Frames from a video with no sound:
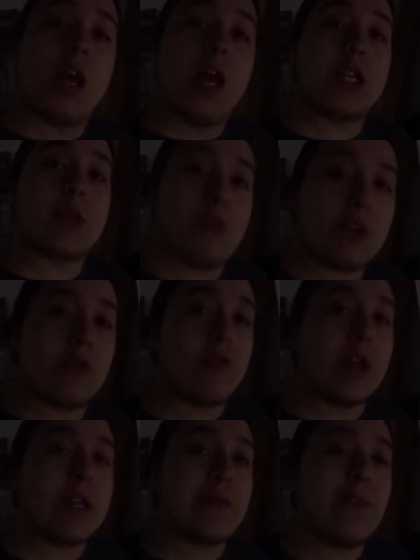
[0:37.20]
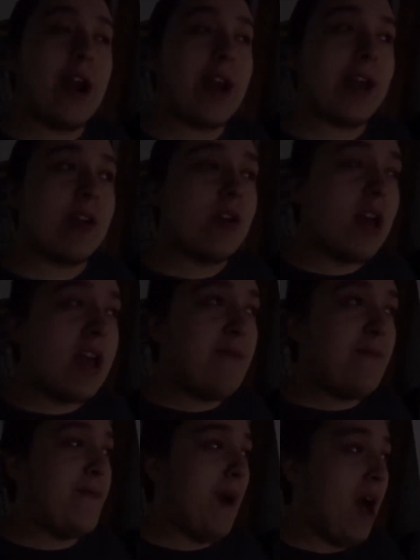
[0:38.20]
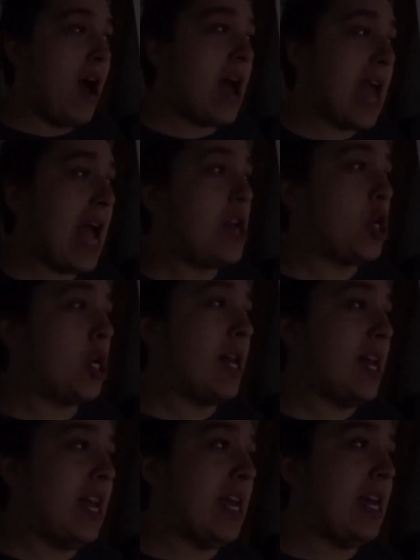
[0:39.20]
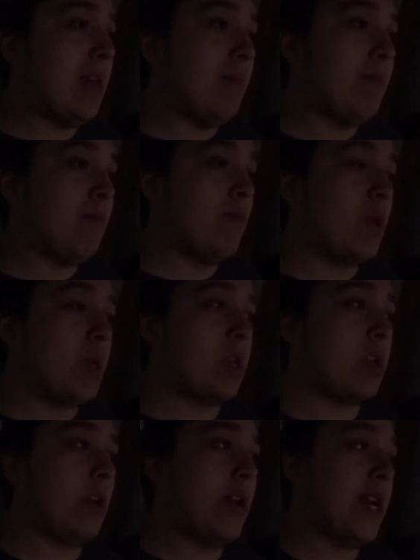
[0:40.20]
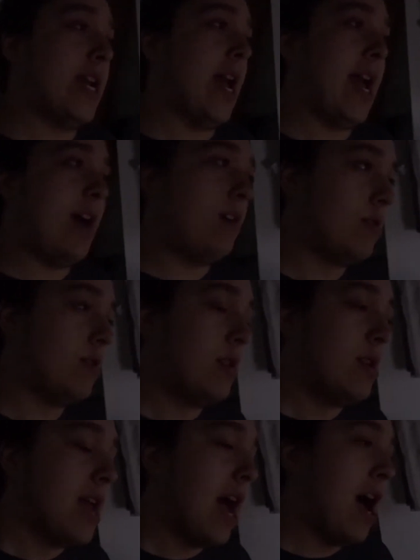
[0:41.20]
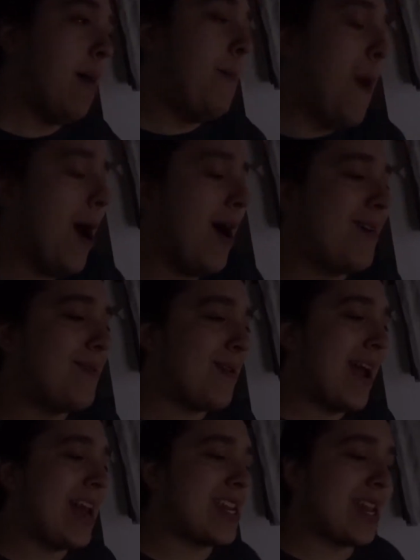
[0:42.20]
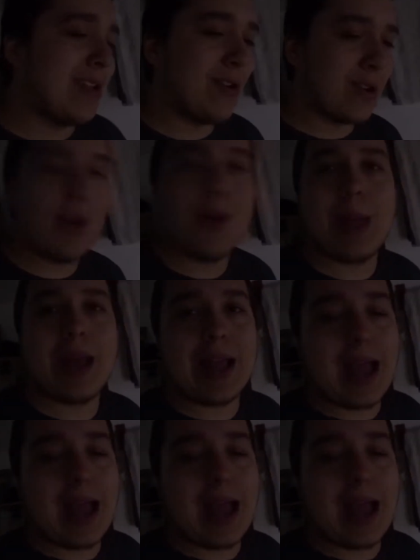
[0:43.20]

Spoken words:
That's a pretty crazy Friday. If I actually was going out, but we actually not got that